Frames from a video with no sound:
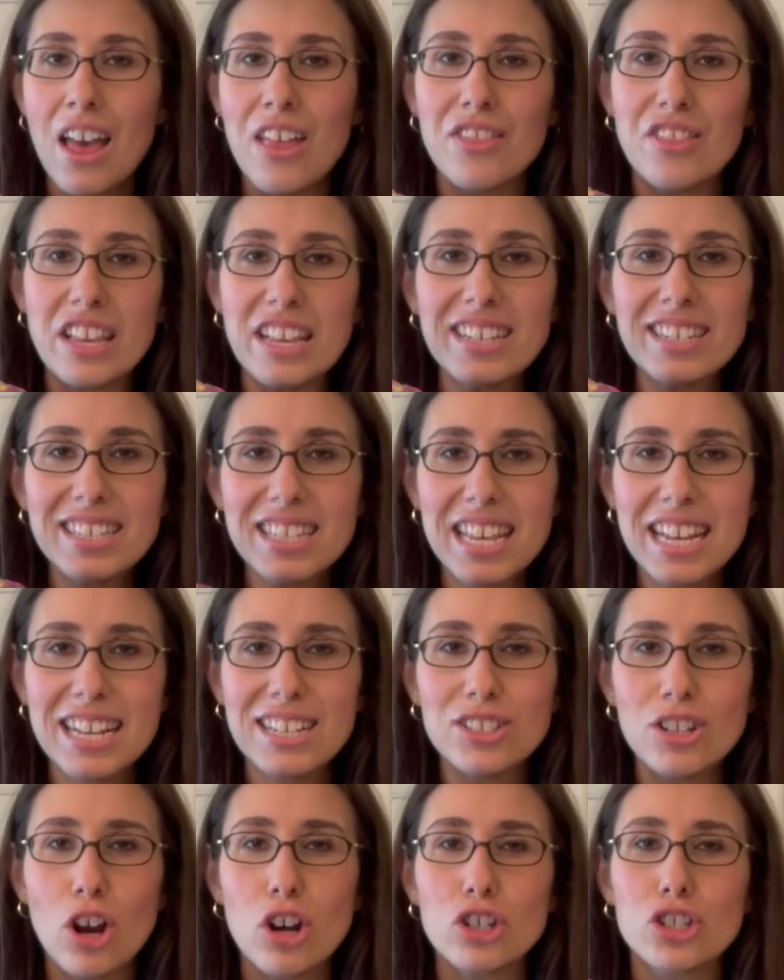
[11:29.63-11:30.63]
These
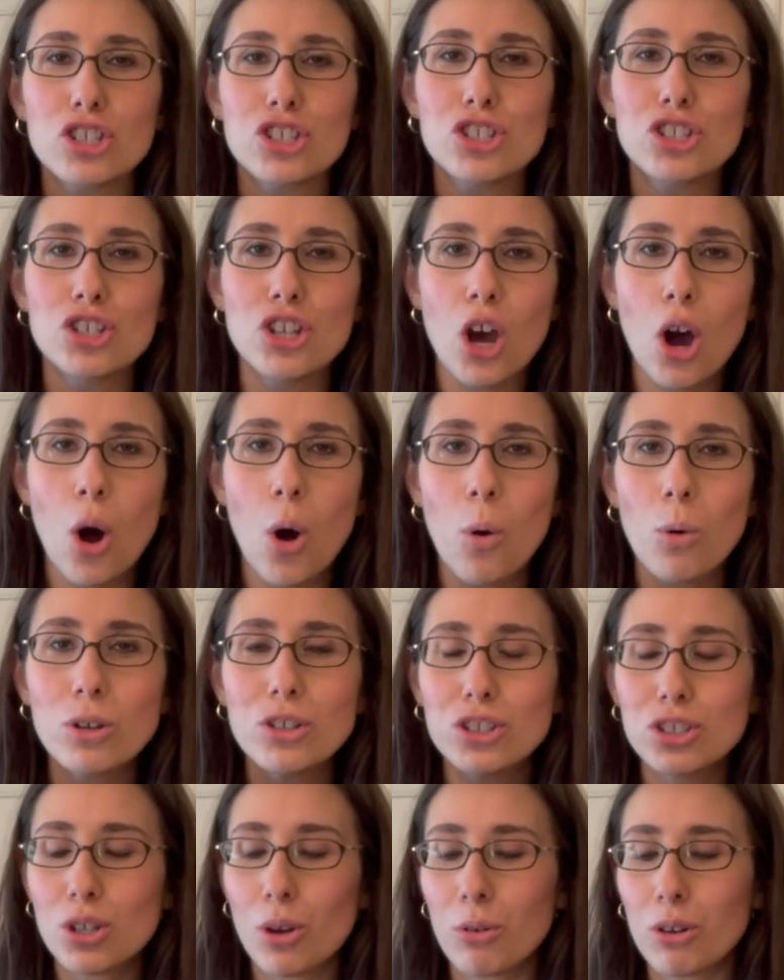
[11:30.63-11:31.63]
things are so
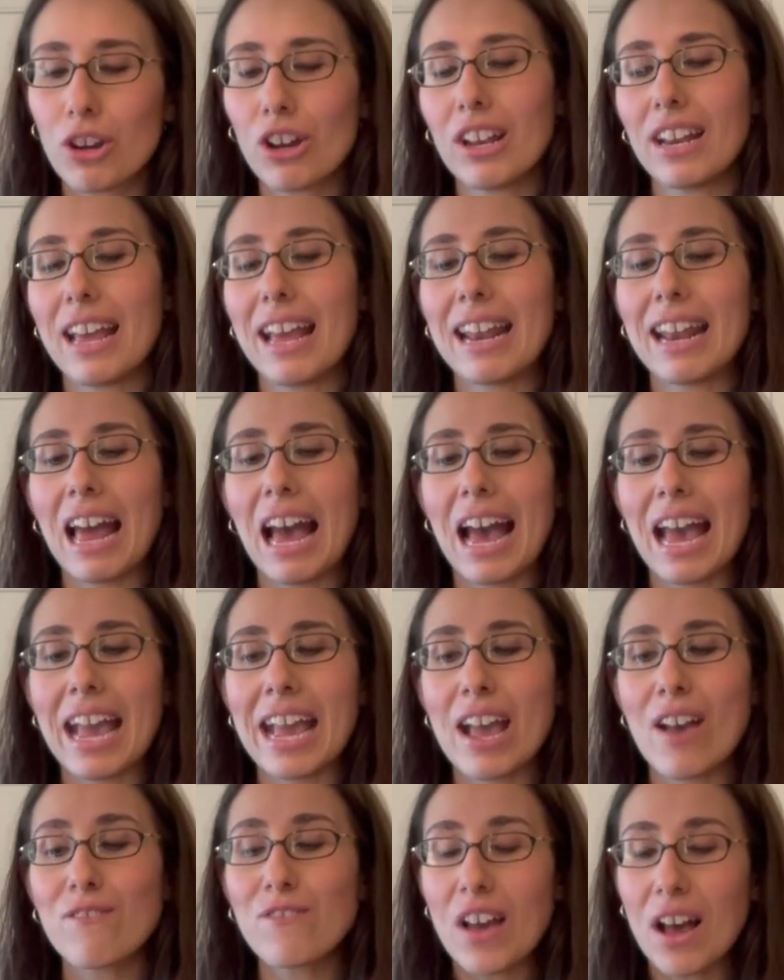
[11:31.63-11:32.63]
good, and
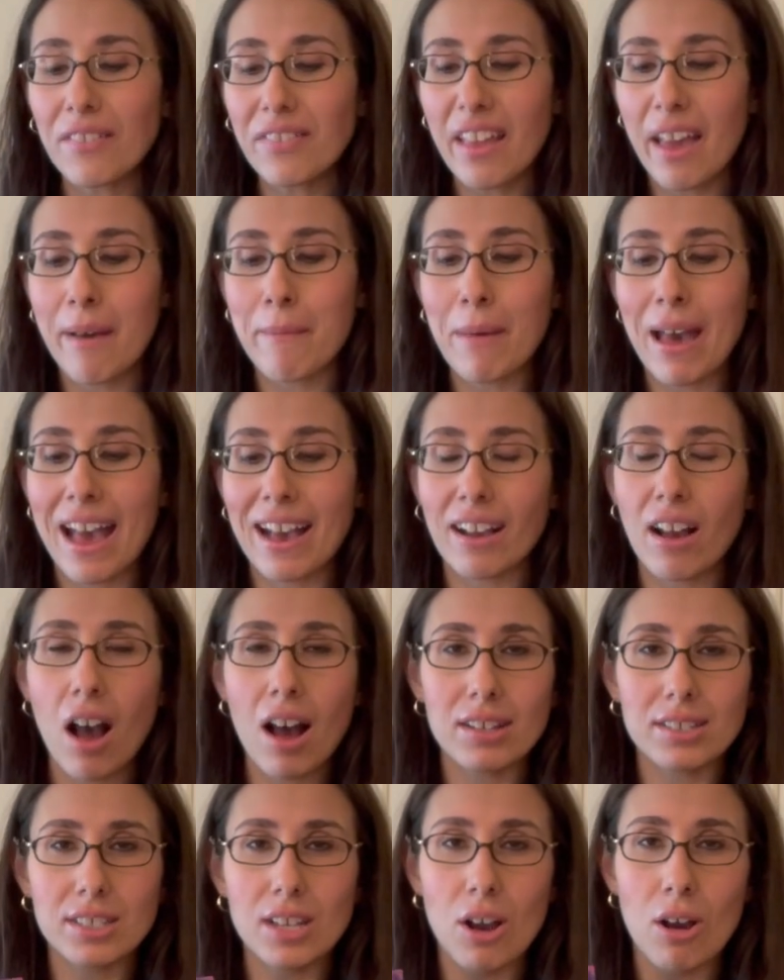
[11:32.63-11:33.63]
I found them at
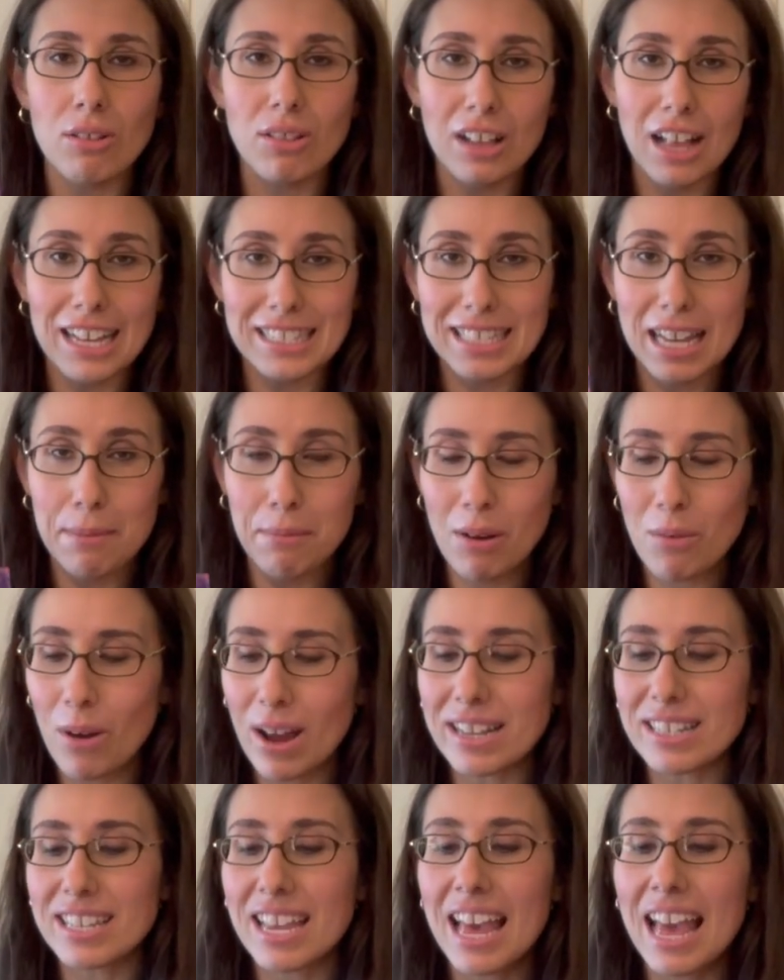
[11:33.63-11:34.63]
Costco the last time I
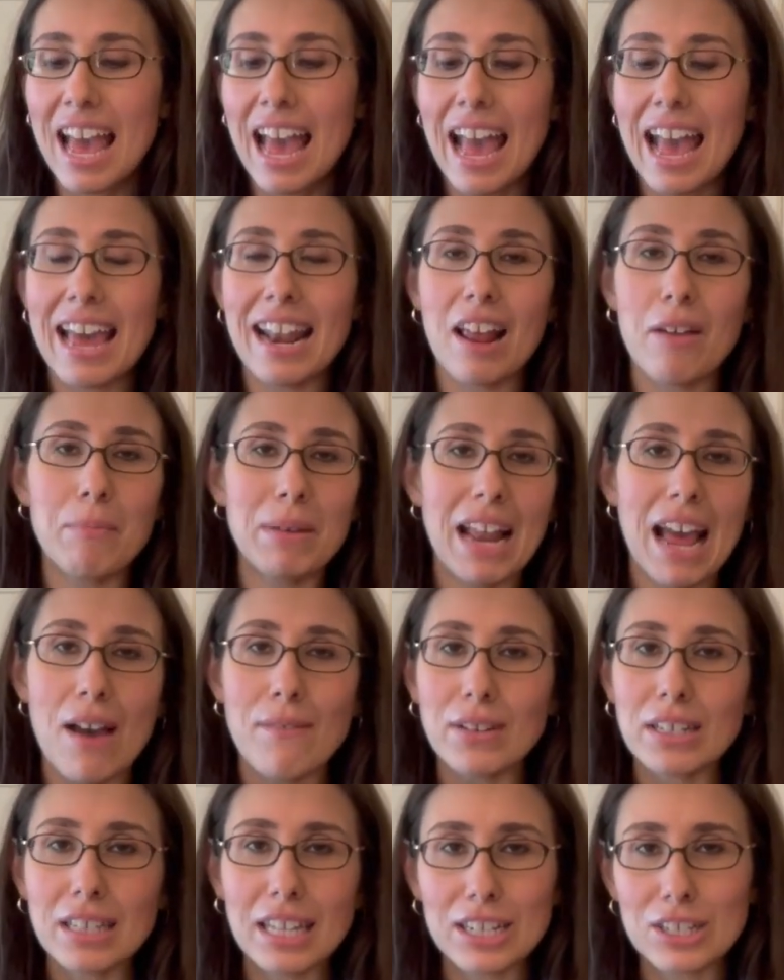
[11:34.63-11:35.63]
went, and I've been
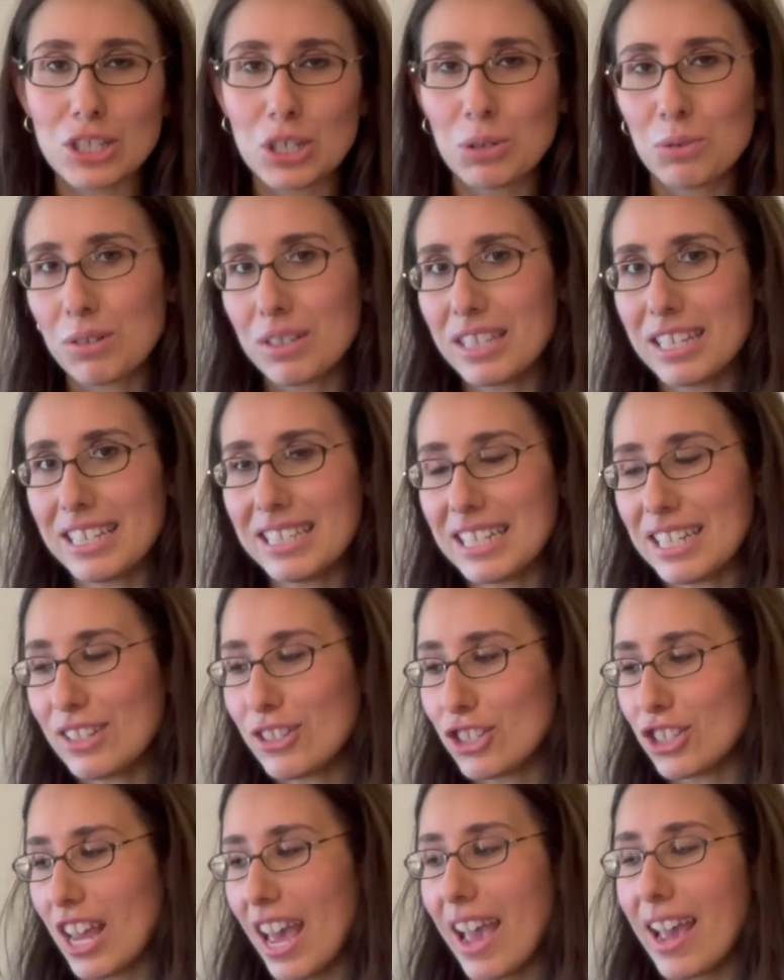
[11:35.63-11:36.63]
having like 2 of these
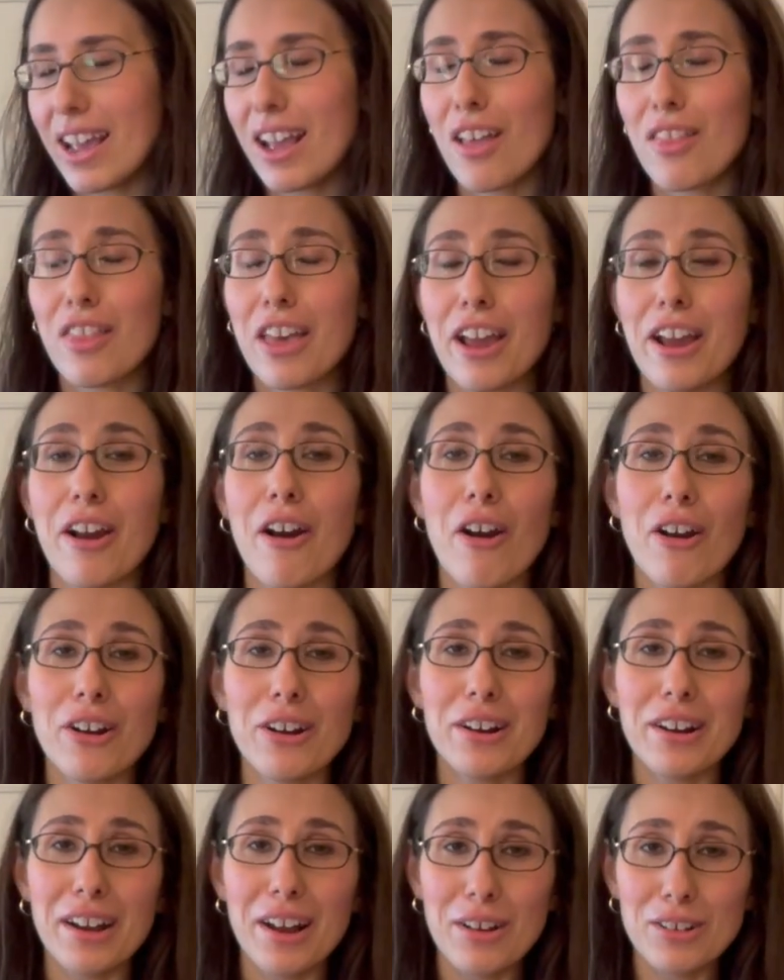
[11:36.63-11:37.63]
each day. They
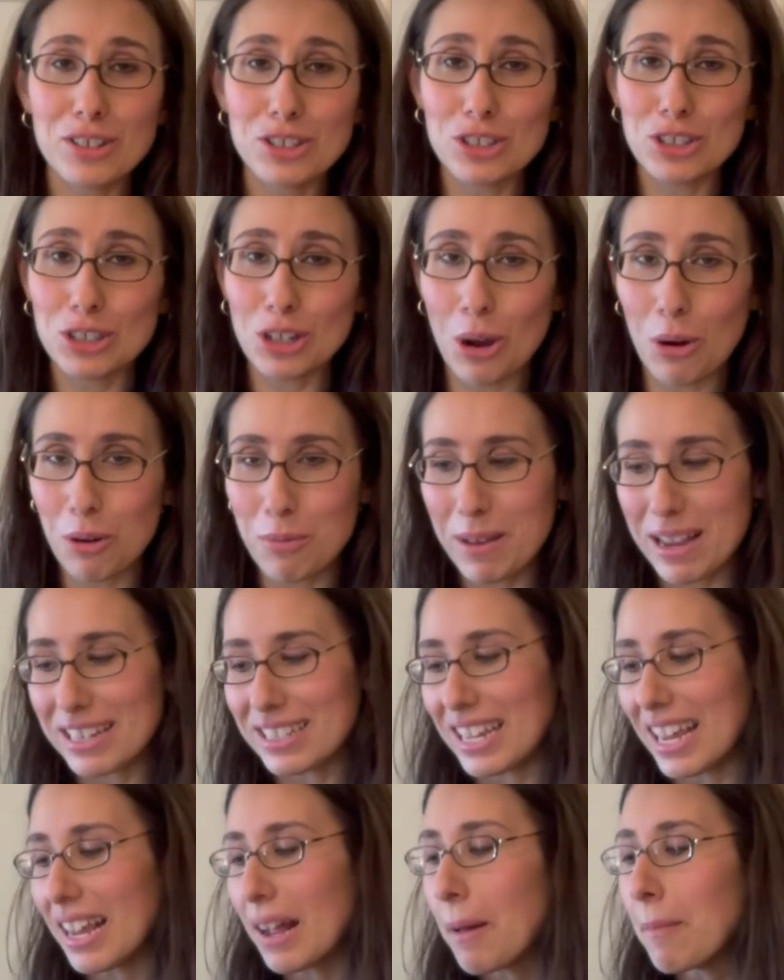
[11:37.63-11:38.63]
are so
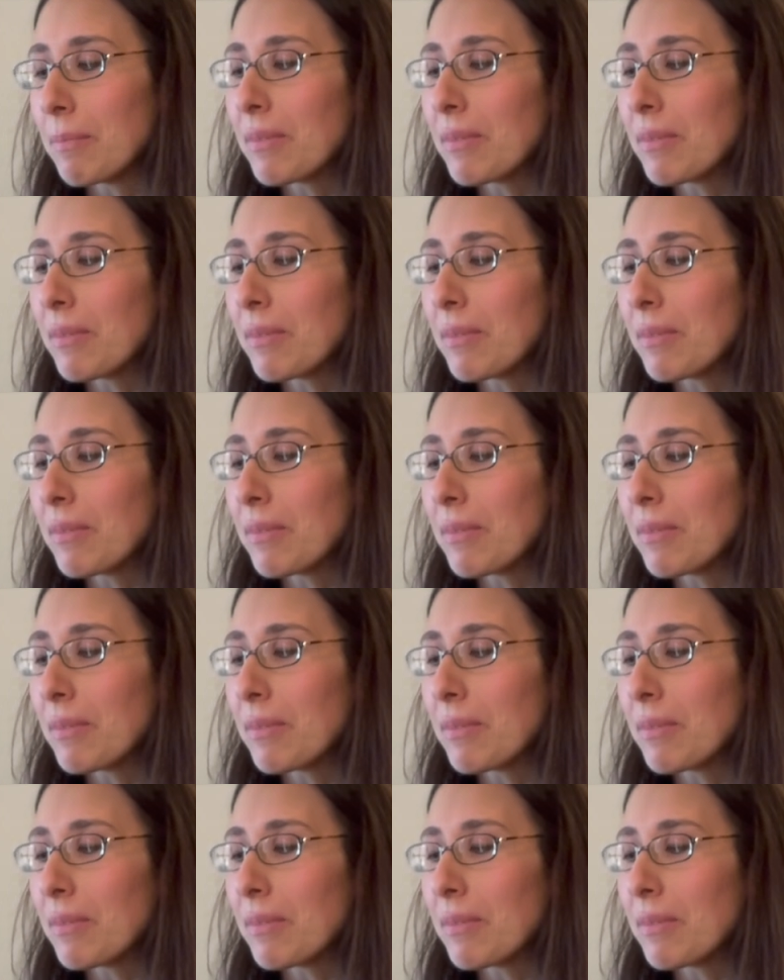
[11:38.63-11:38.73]
amazing.